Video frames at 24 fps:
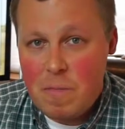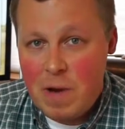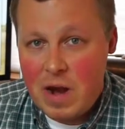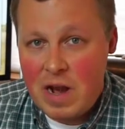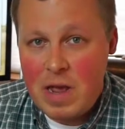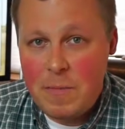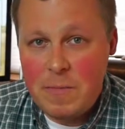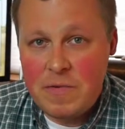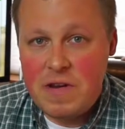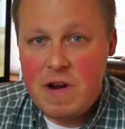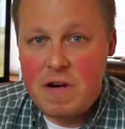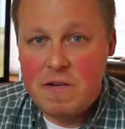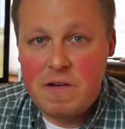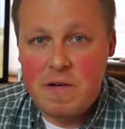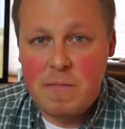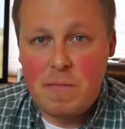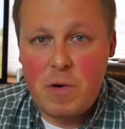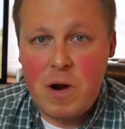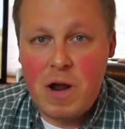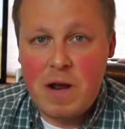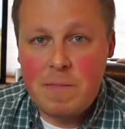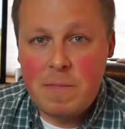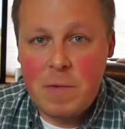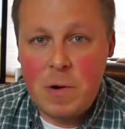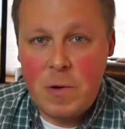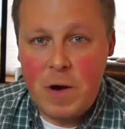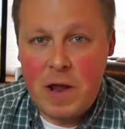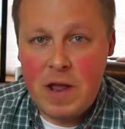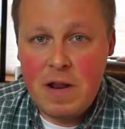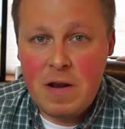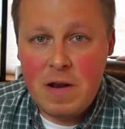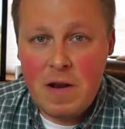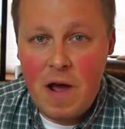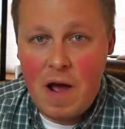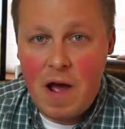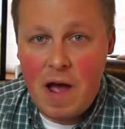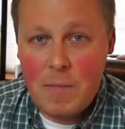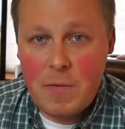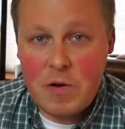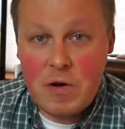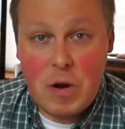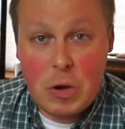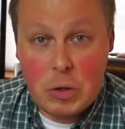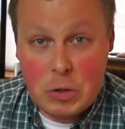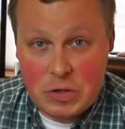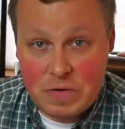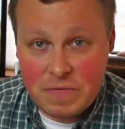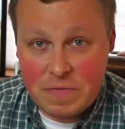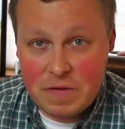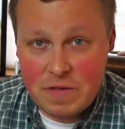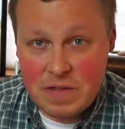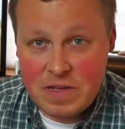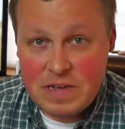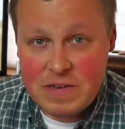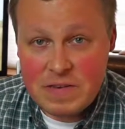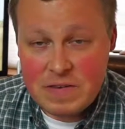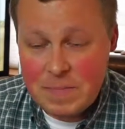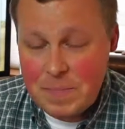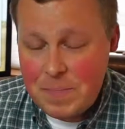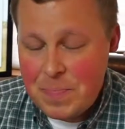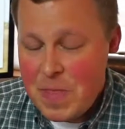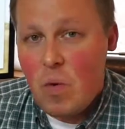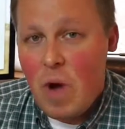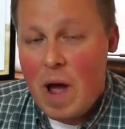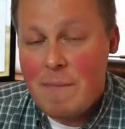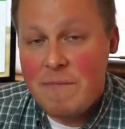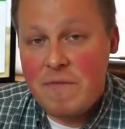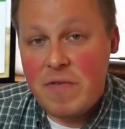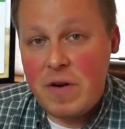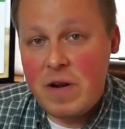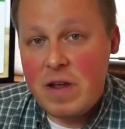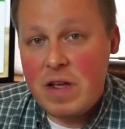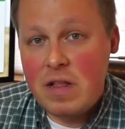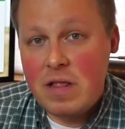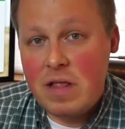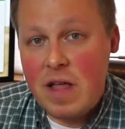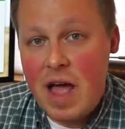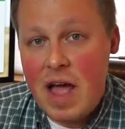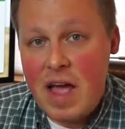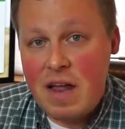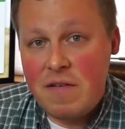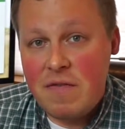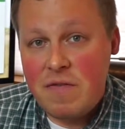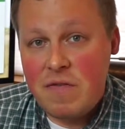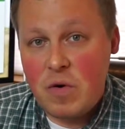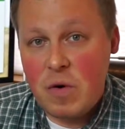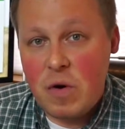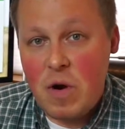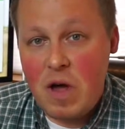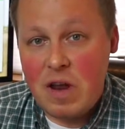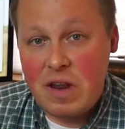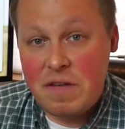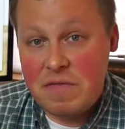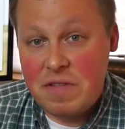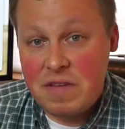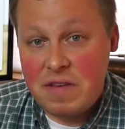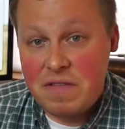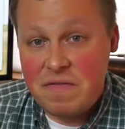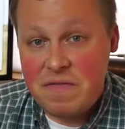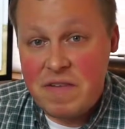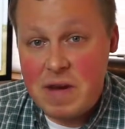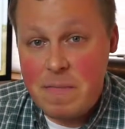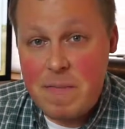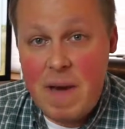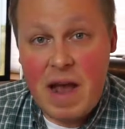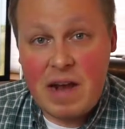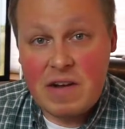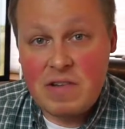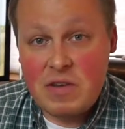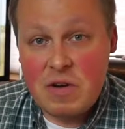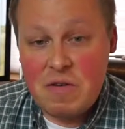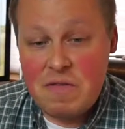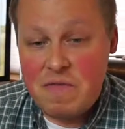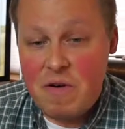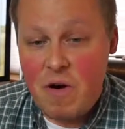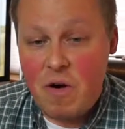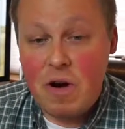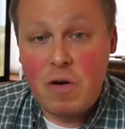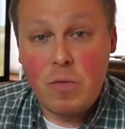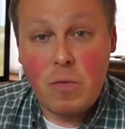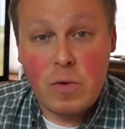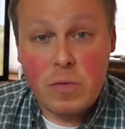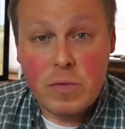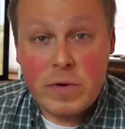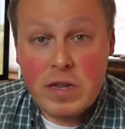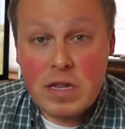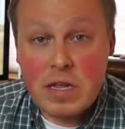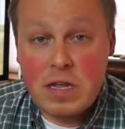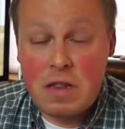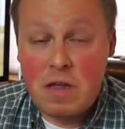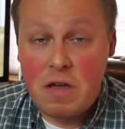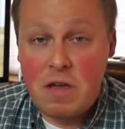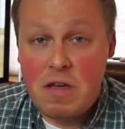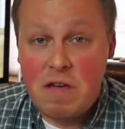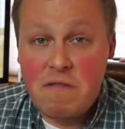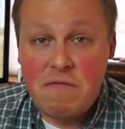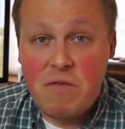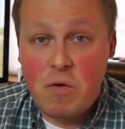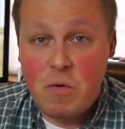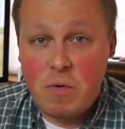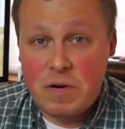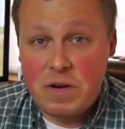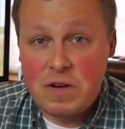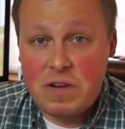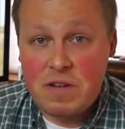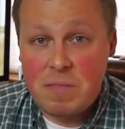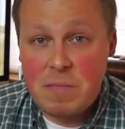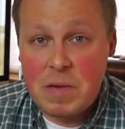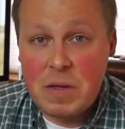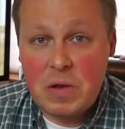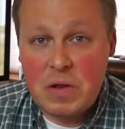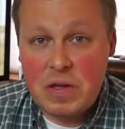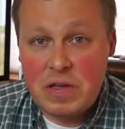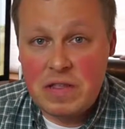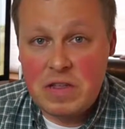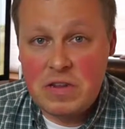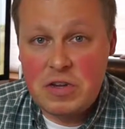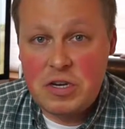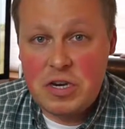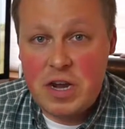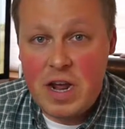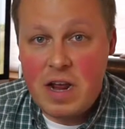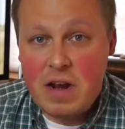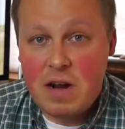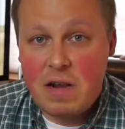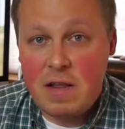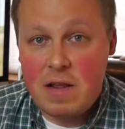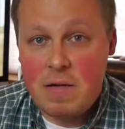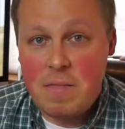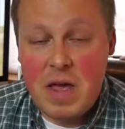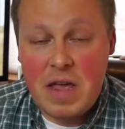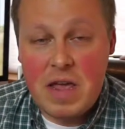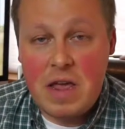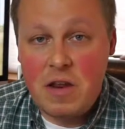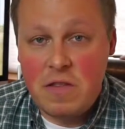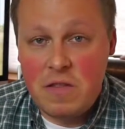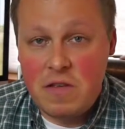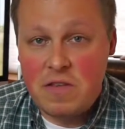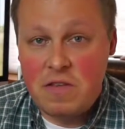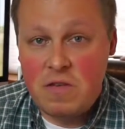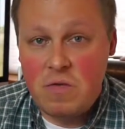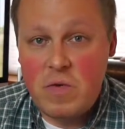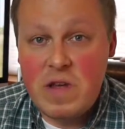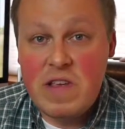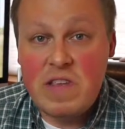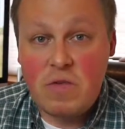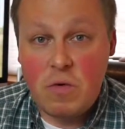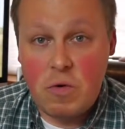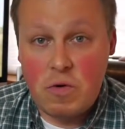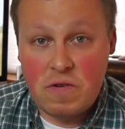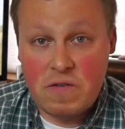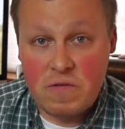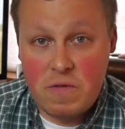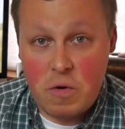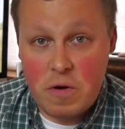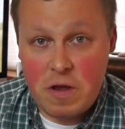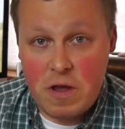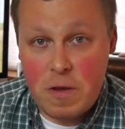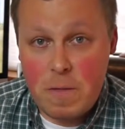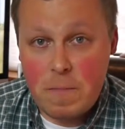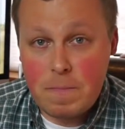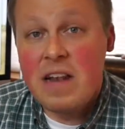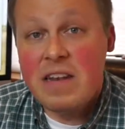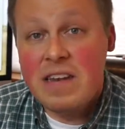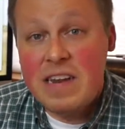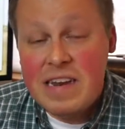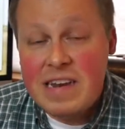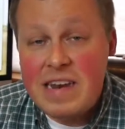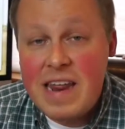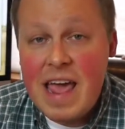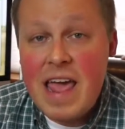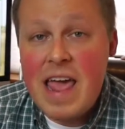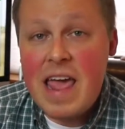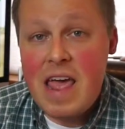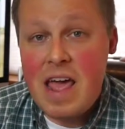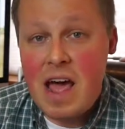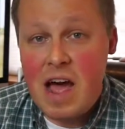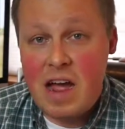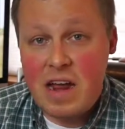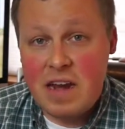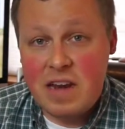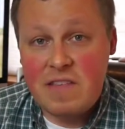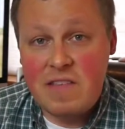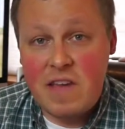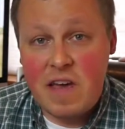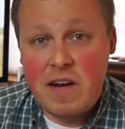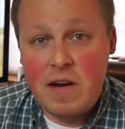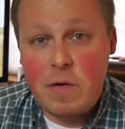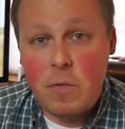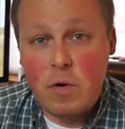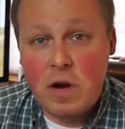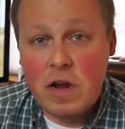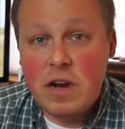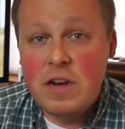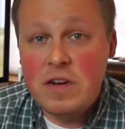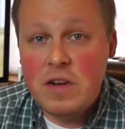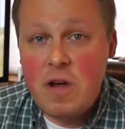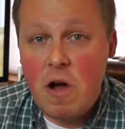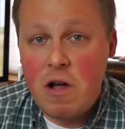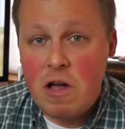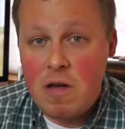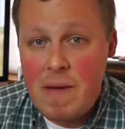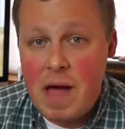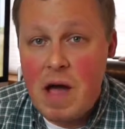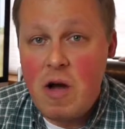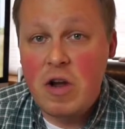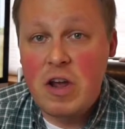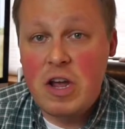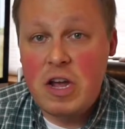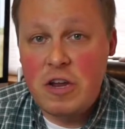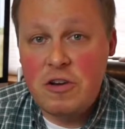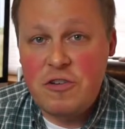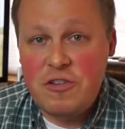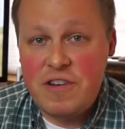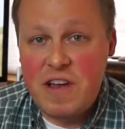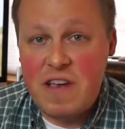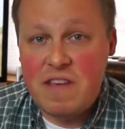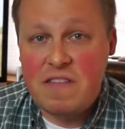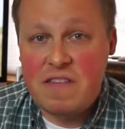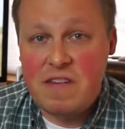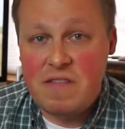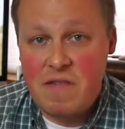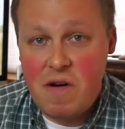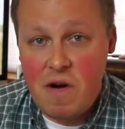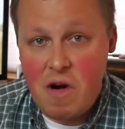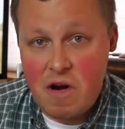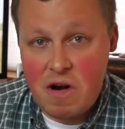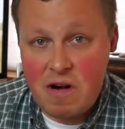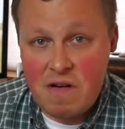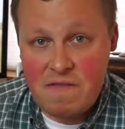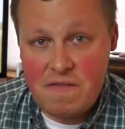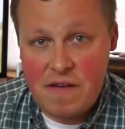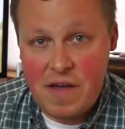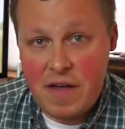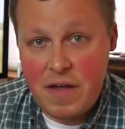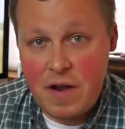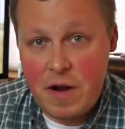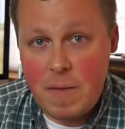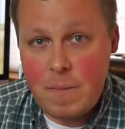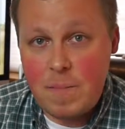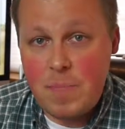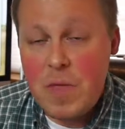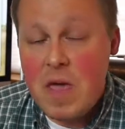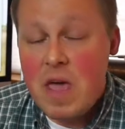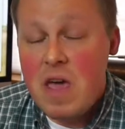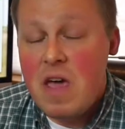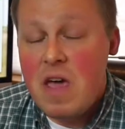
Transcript: My name is Dr. Brian Moran. I'm your host for this. I'm very glad for all of the feedback so far. We're really looking forward to building this channel and making this a resource for you. Today, I decided we're going to talk about congestive heart failure.